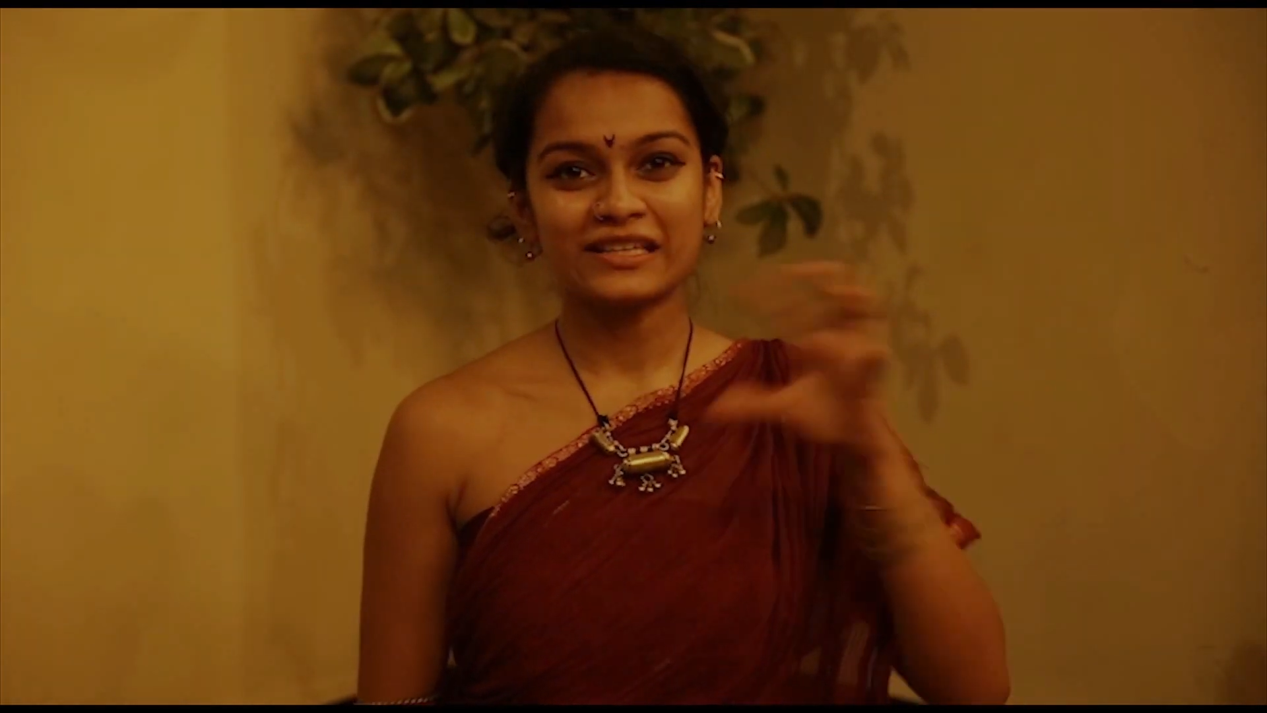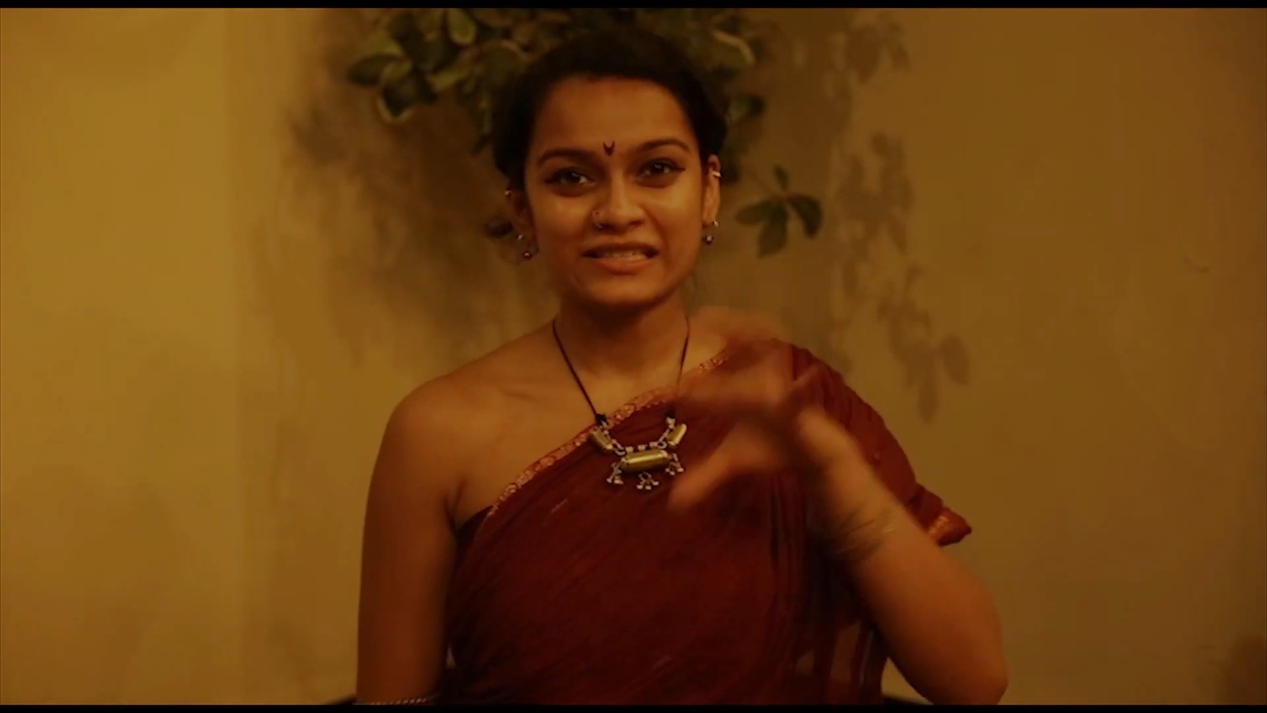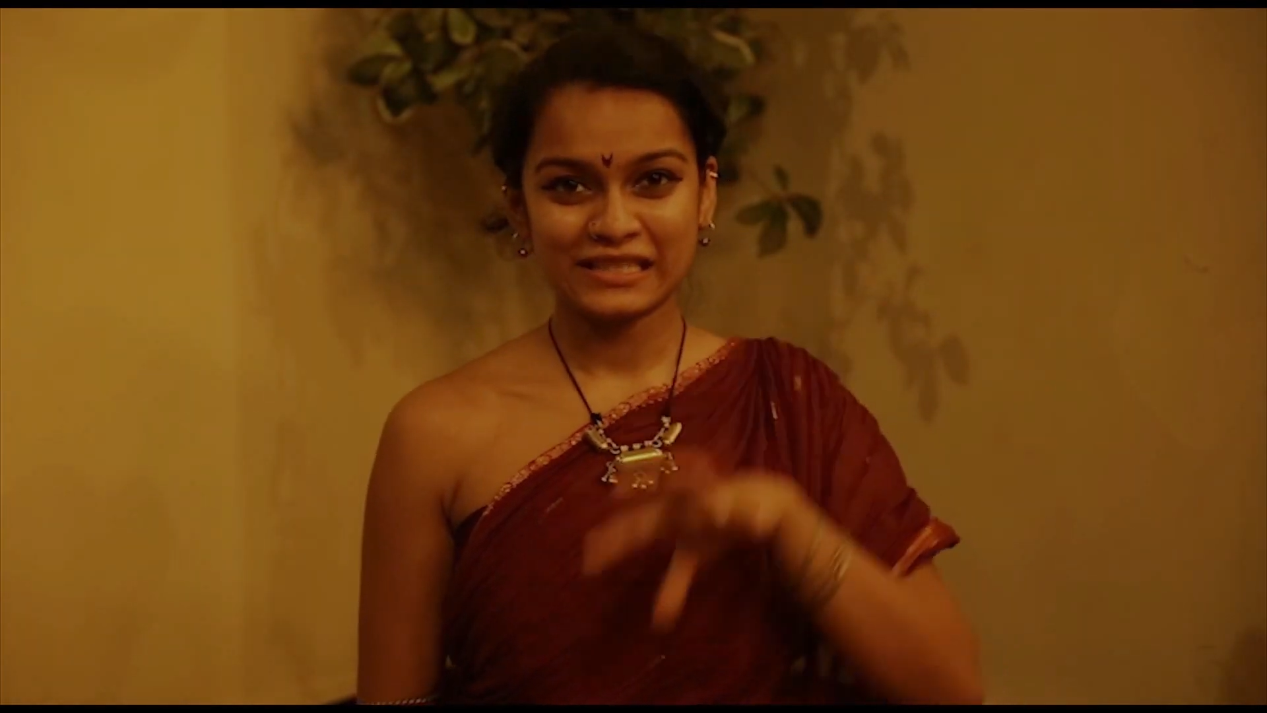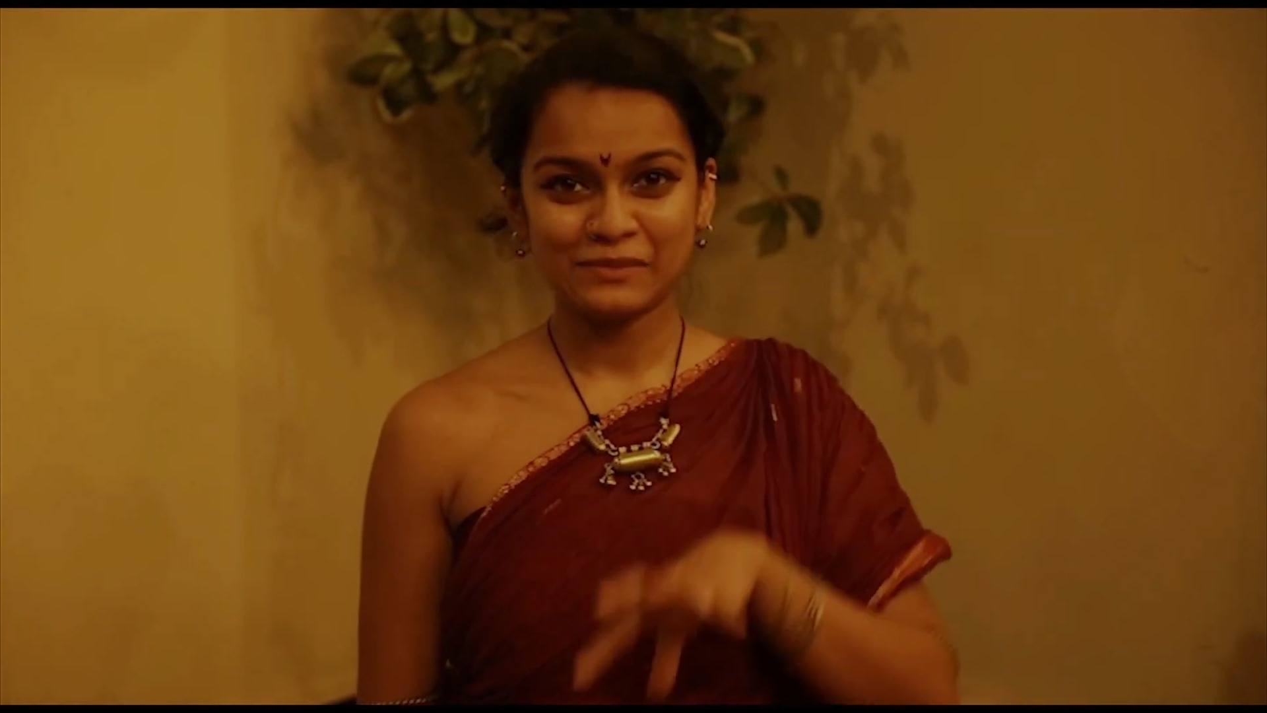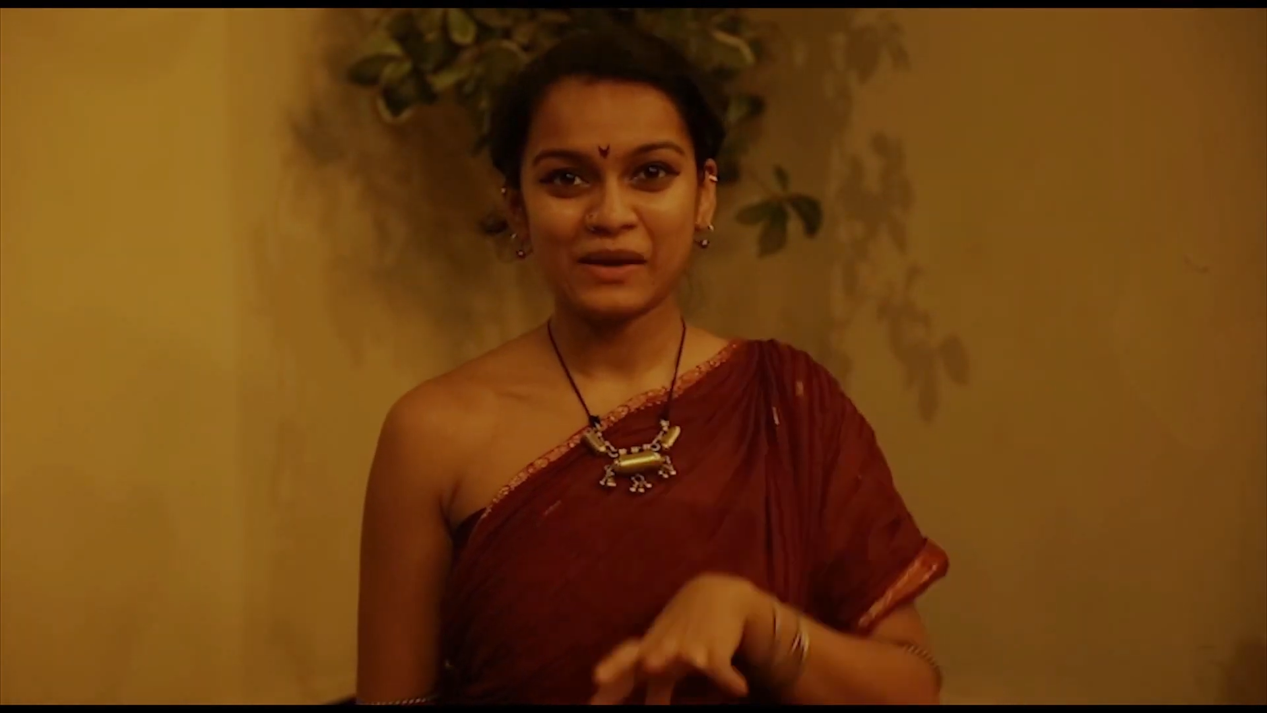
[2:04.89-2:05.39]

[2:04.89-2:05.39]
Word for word: and see